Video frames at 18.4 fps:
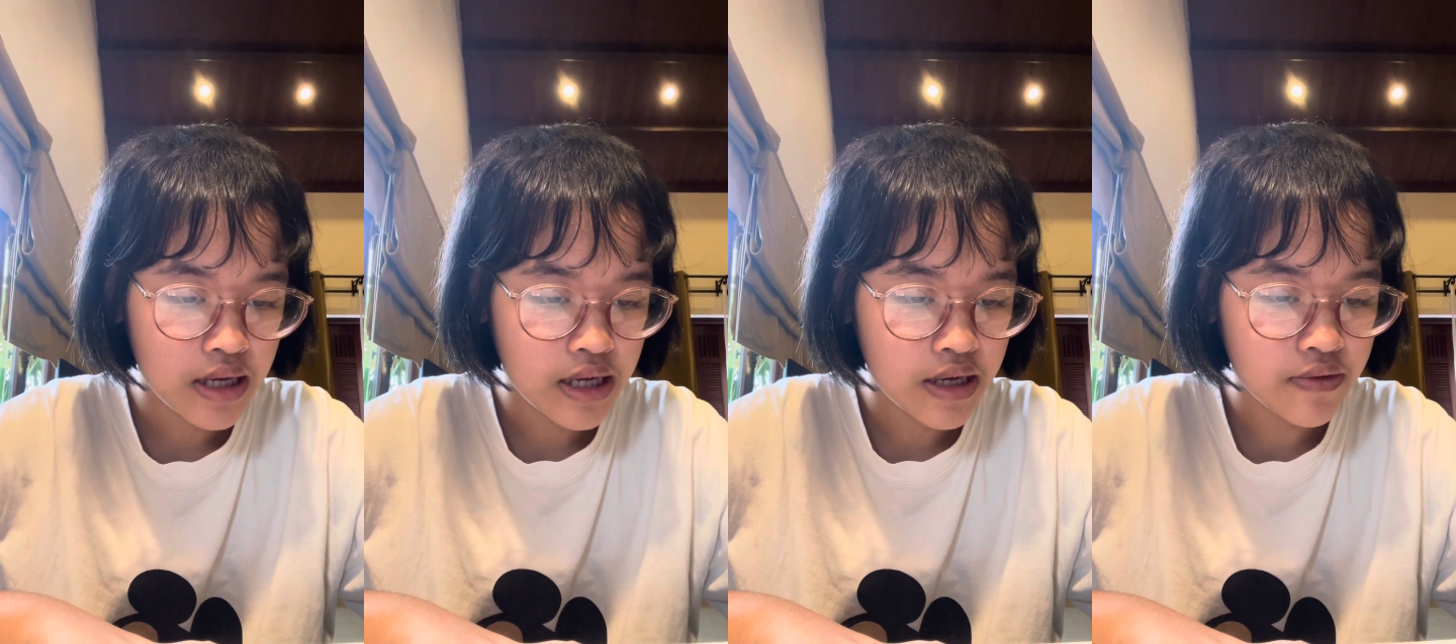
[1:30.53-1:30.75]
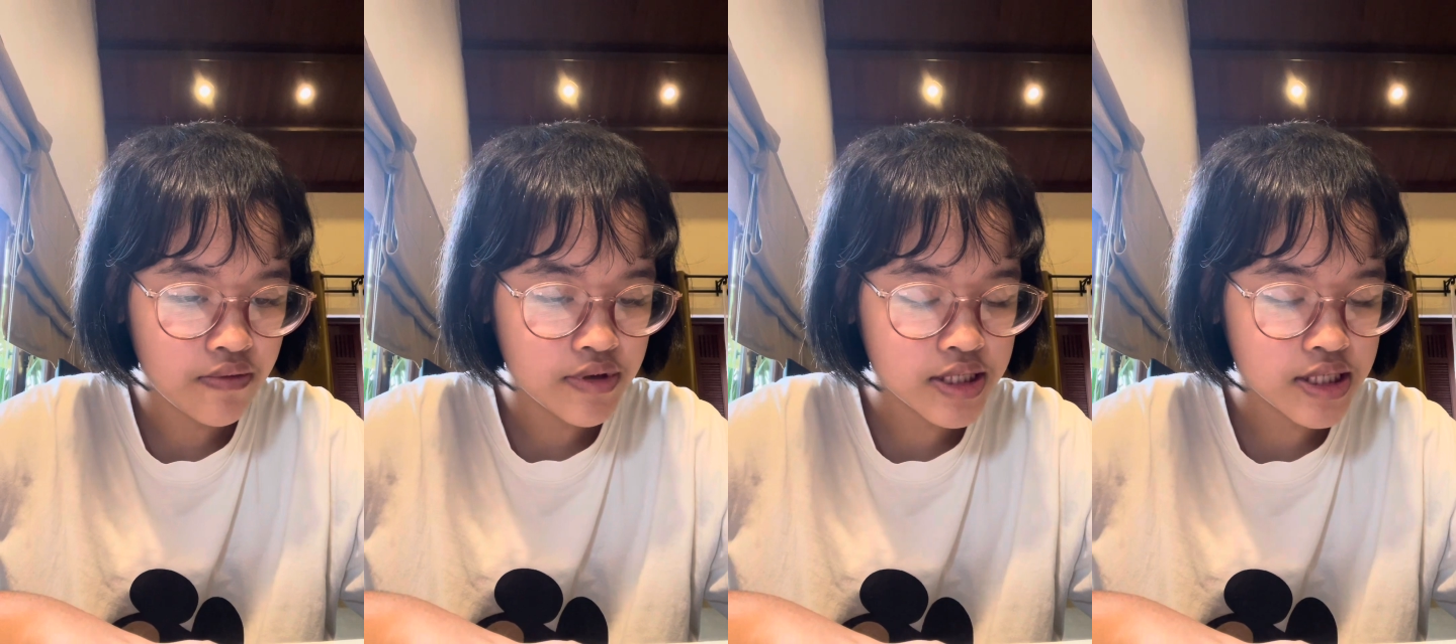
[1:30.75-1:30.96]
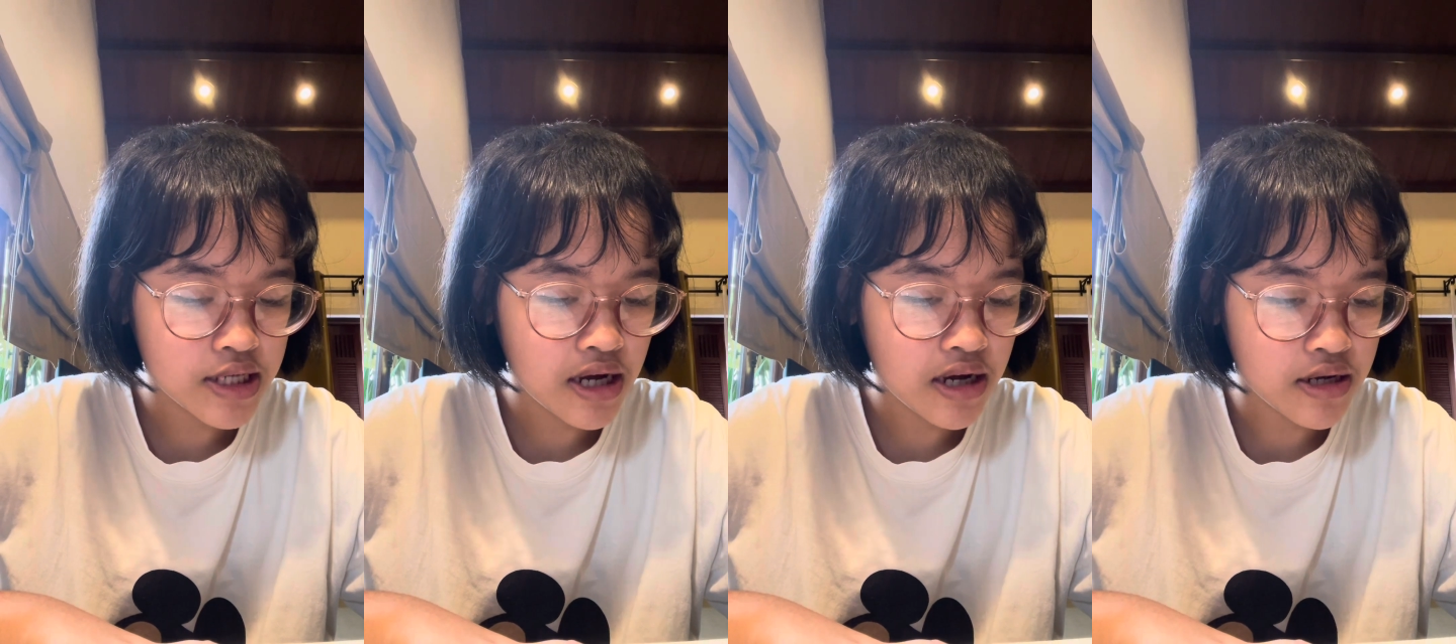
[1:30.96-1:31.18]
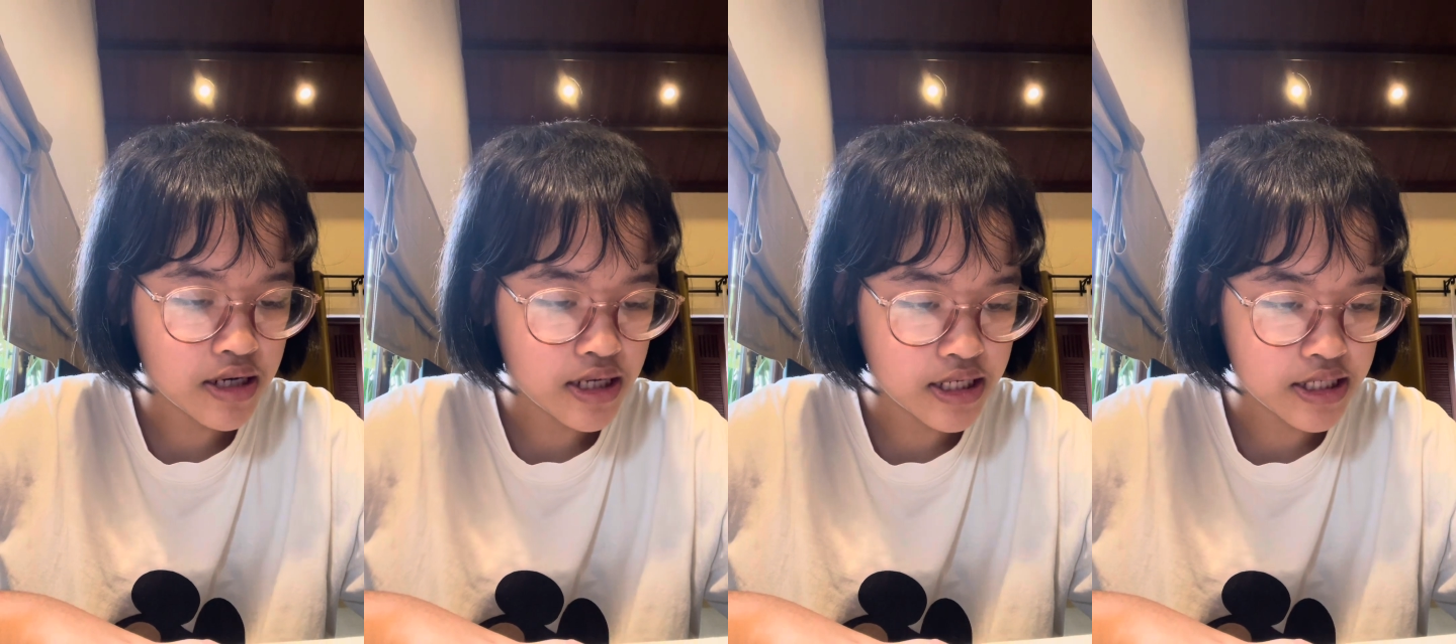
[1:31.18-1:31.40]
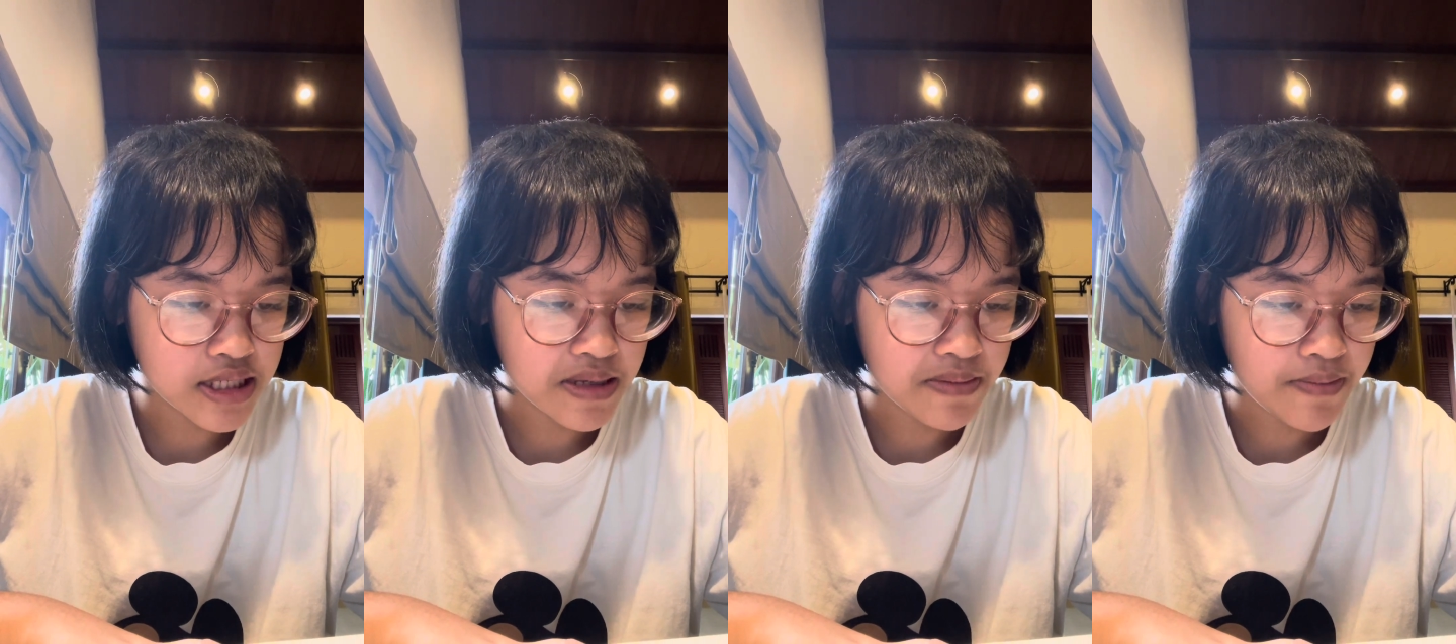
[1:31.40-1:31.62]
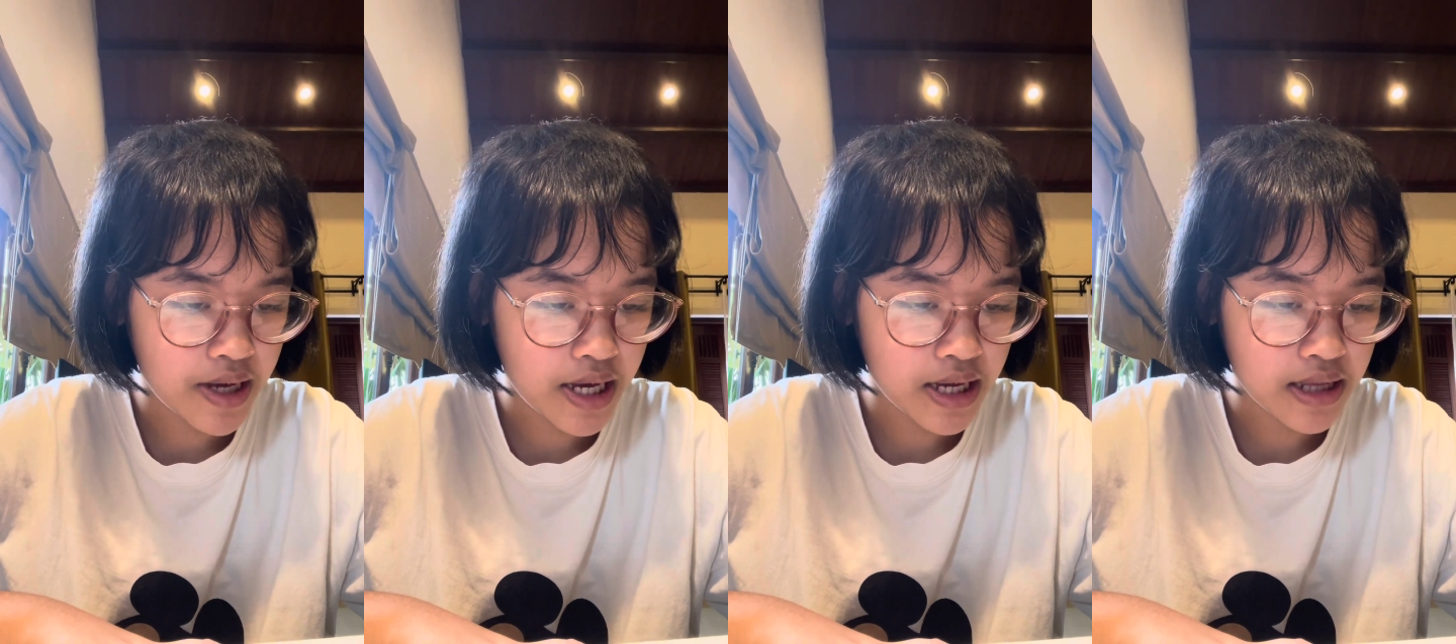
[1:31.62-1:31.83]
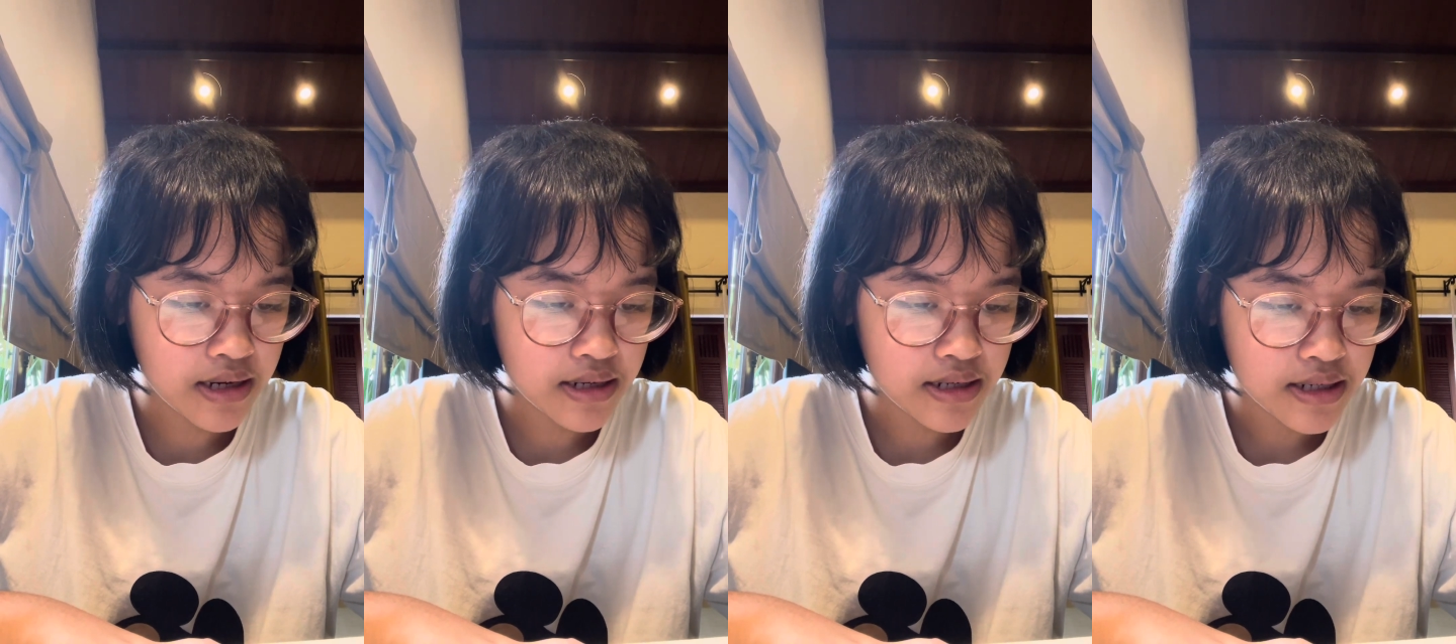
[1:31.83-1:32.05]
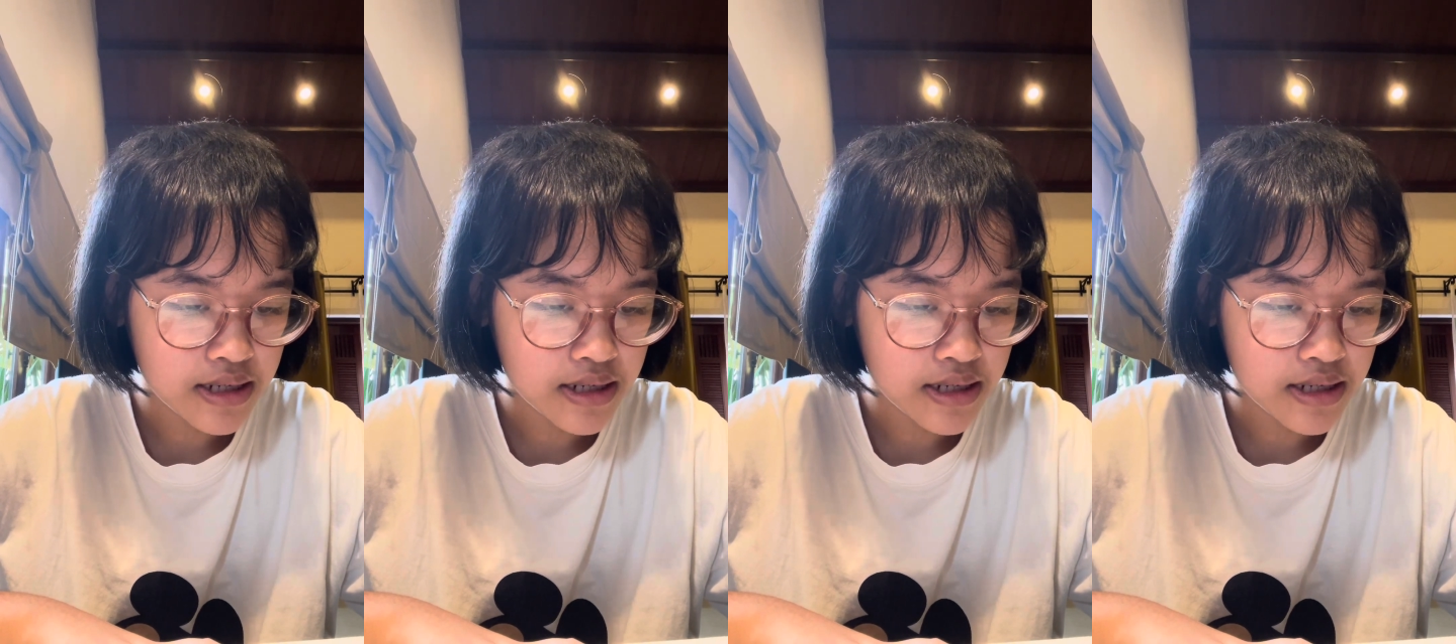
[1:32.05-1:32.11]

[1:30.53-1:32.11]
"He was not an easy man,